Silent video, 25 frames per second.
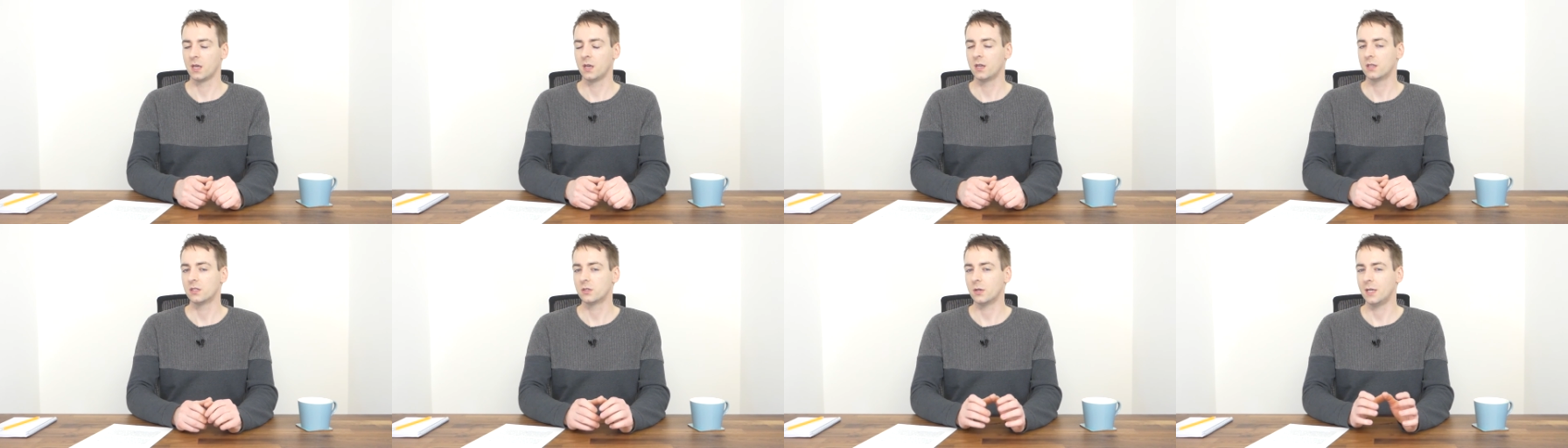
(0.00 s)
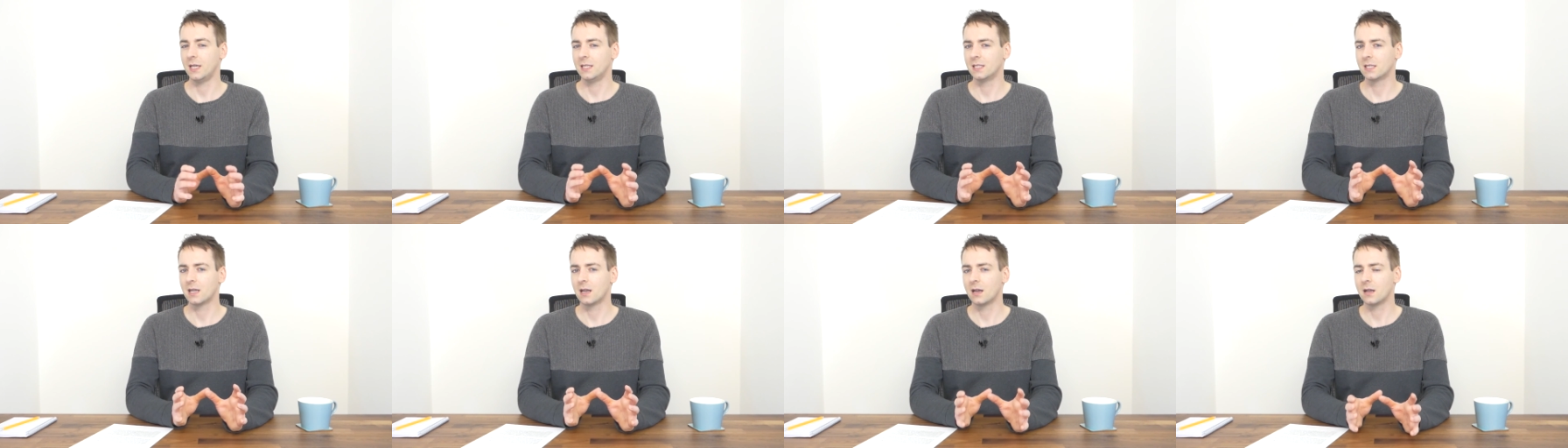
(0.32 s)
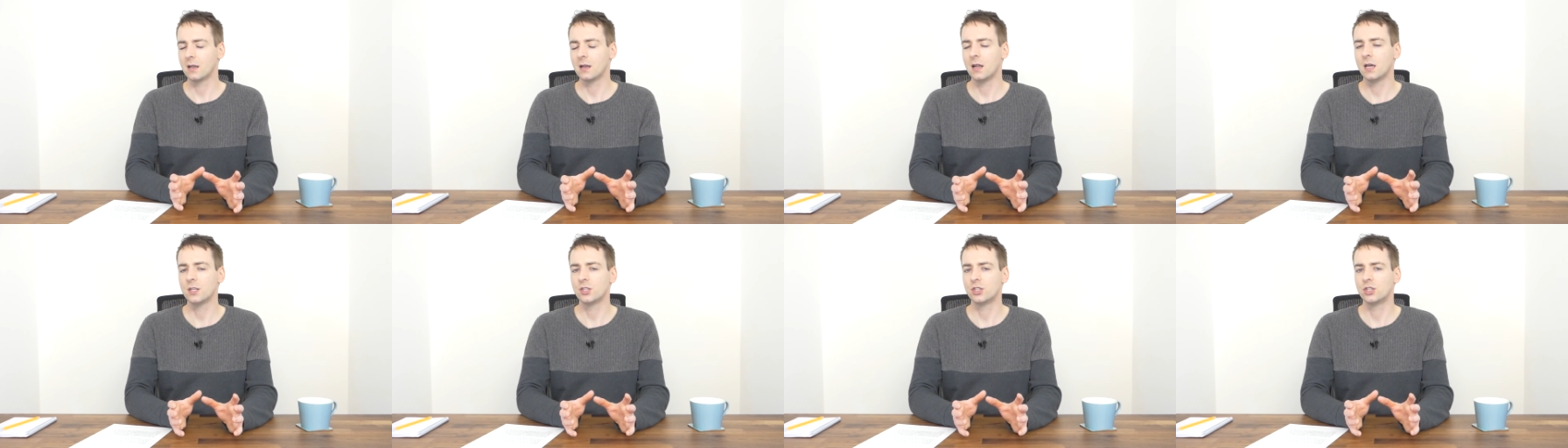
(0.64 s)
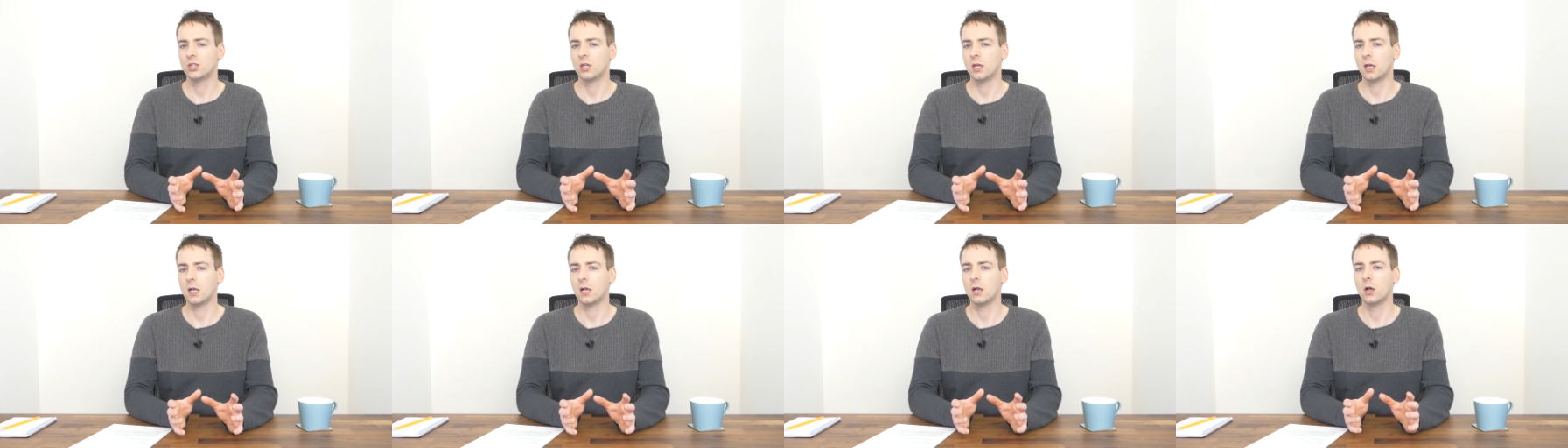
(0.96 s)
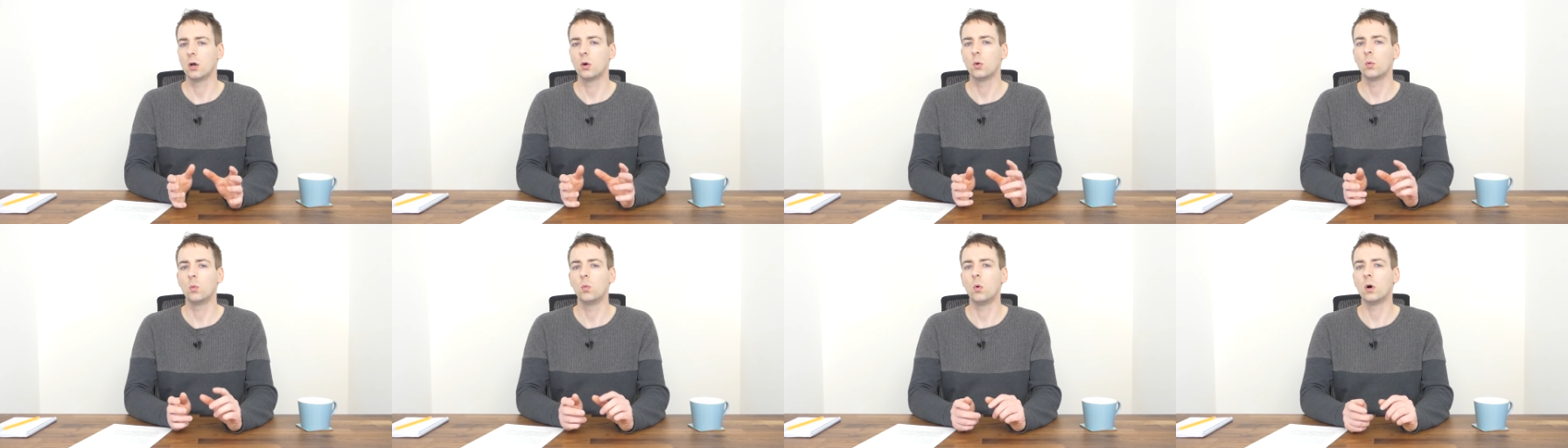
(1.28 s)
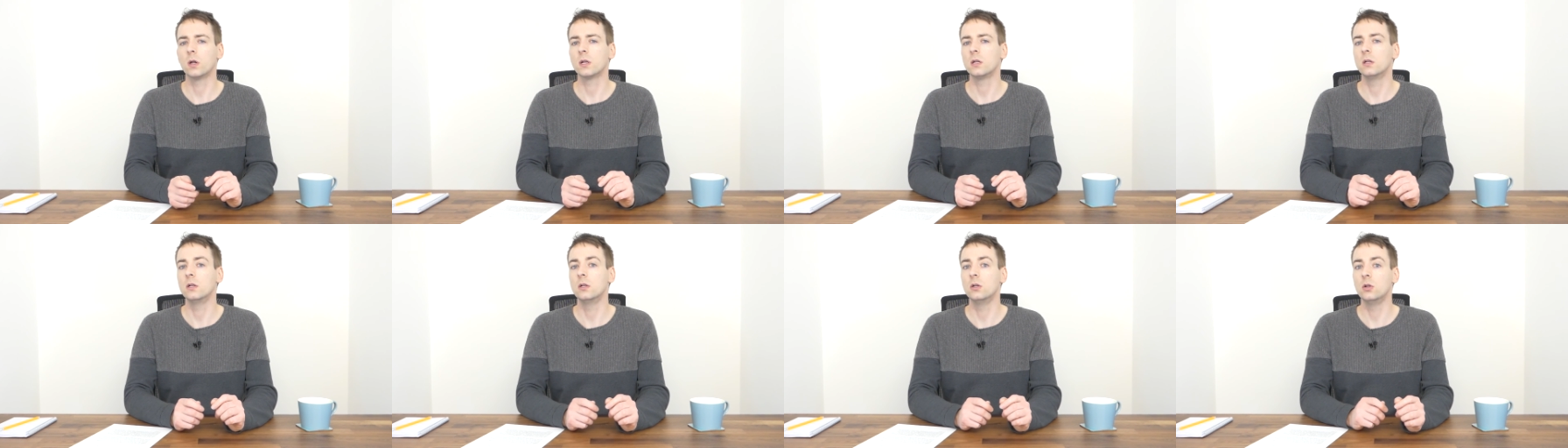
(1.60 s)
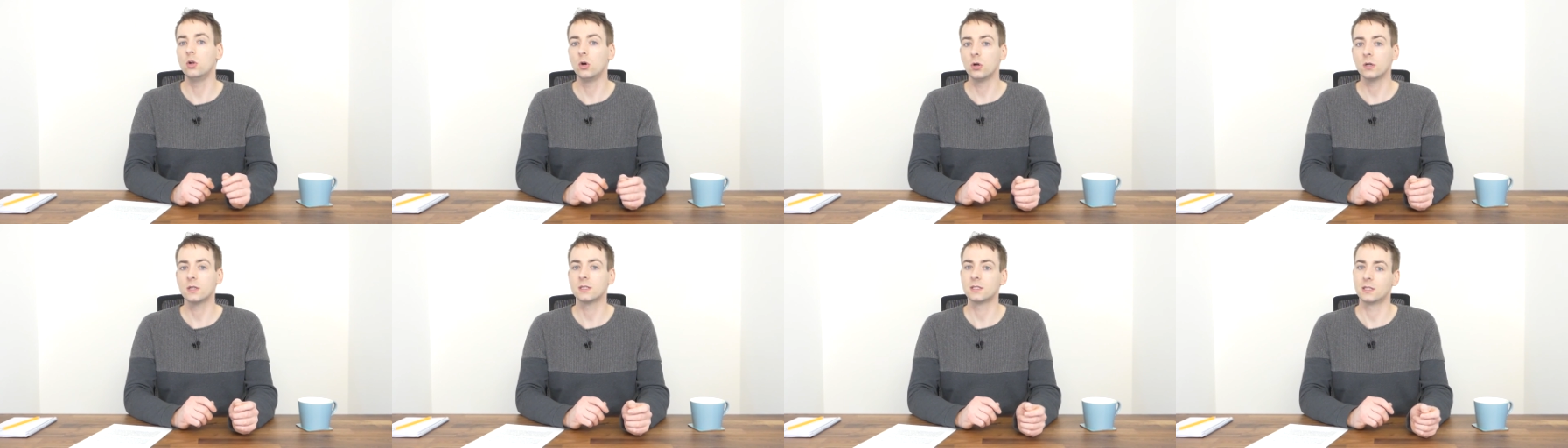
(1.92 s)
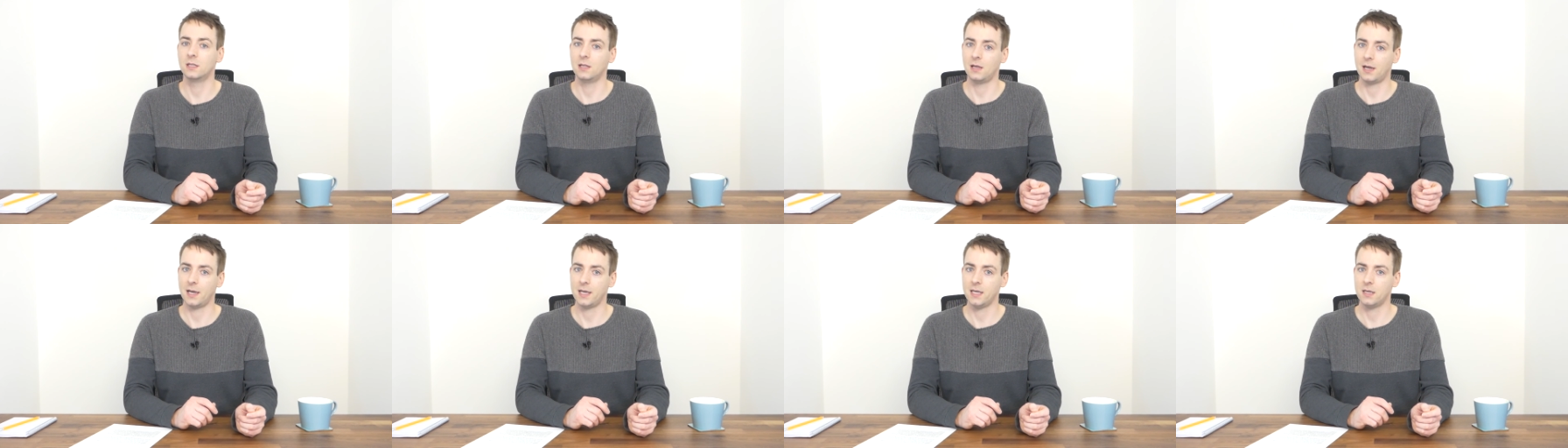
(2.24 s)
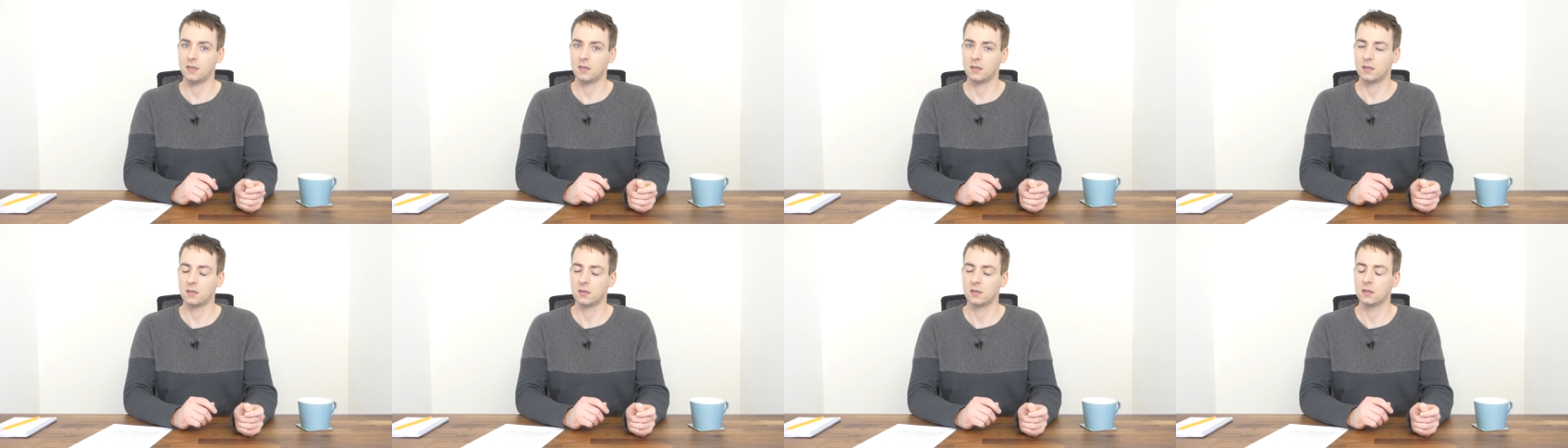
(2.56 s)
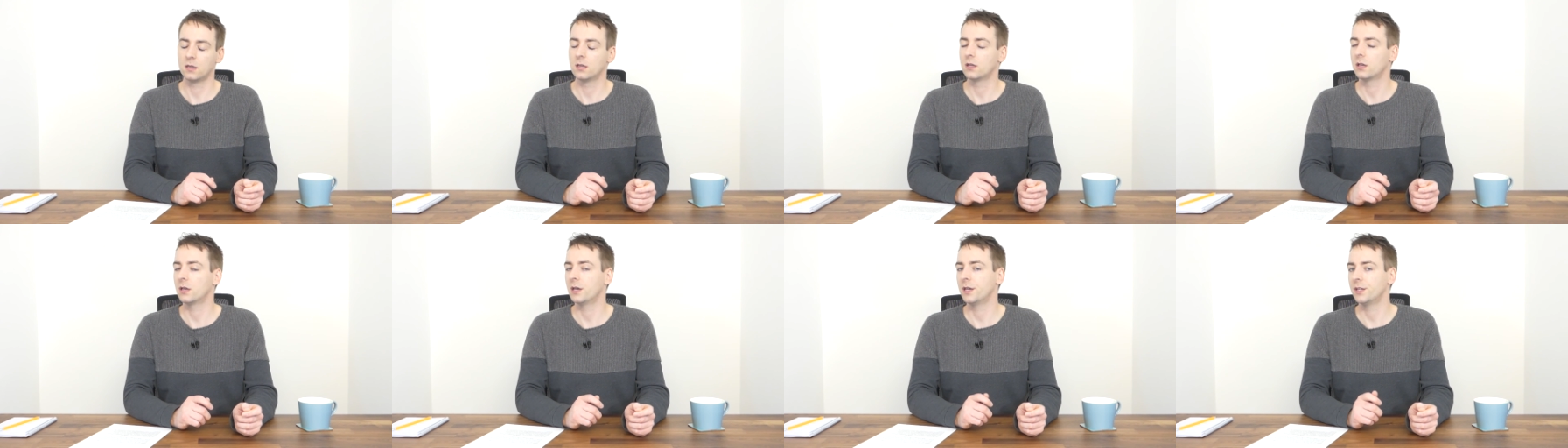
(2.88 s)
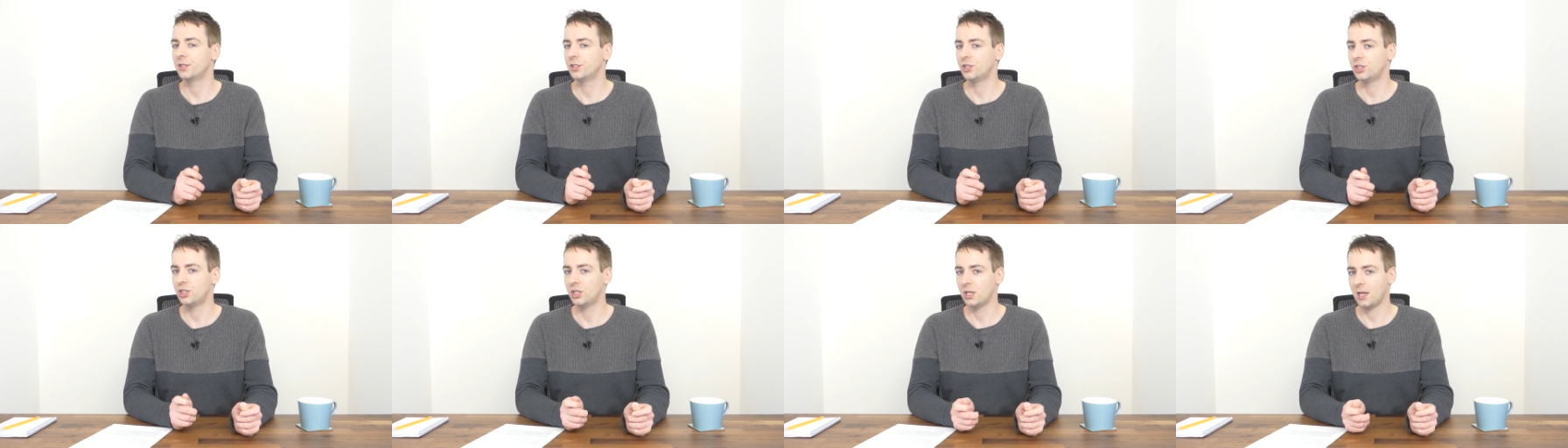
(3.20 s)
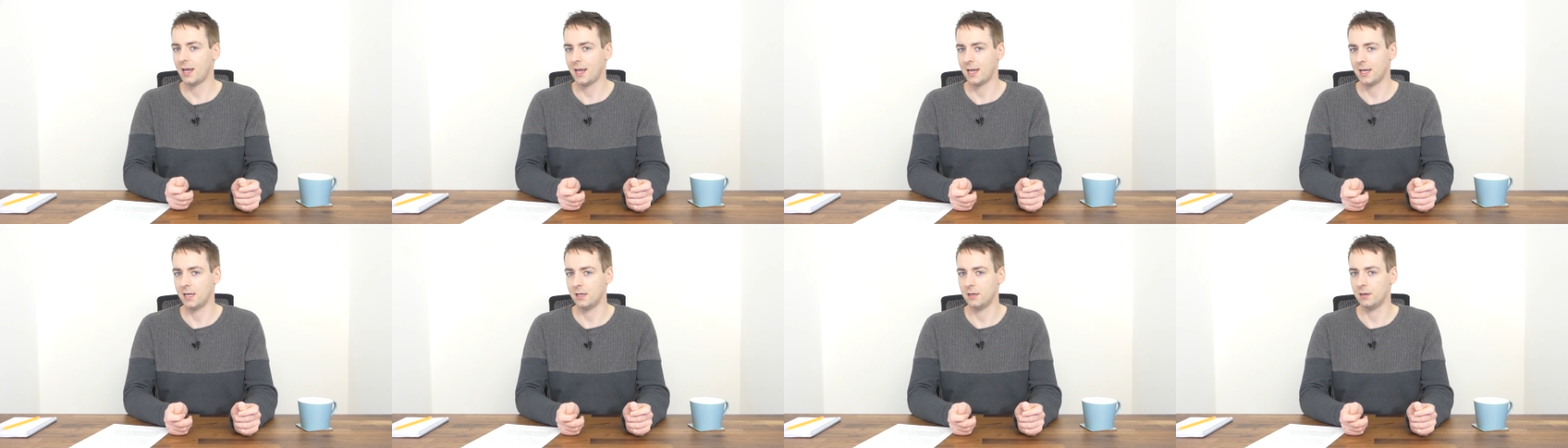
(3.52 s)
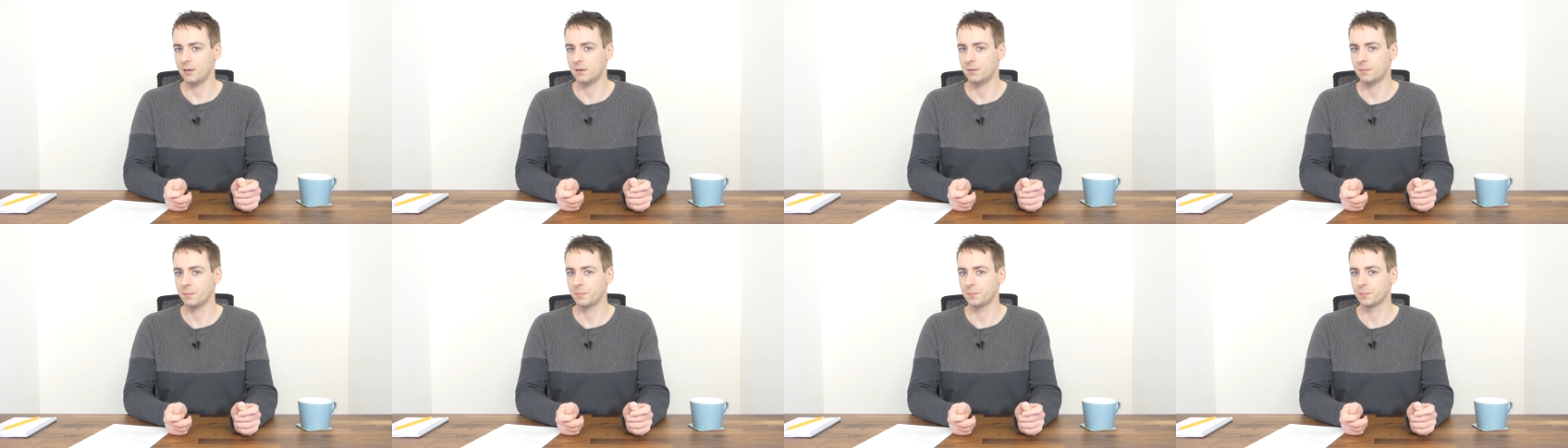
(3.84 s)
So he's clutching what looks like a chain.